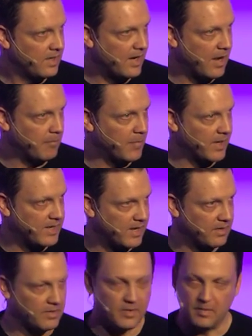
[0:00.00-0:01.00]
Um,
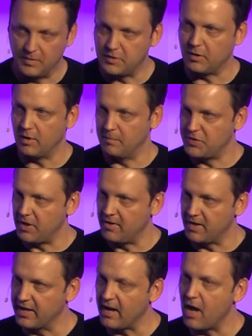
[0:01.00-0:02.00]
again, the term
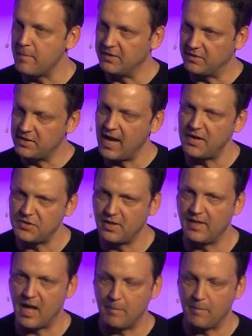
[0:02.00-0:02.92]
sharing economy is attached to that,